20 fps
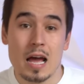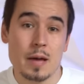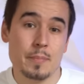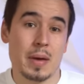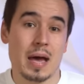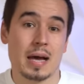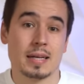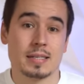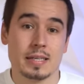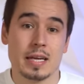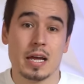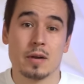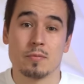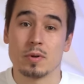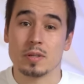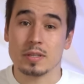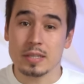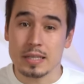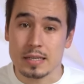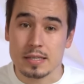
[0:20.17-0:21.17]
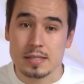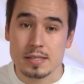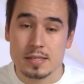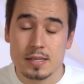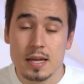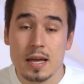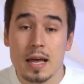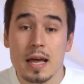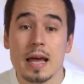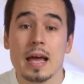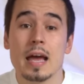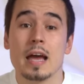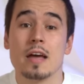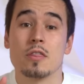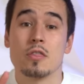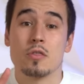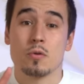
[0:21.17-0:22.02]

iPad to get released? And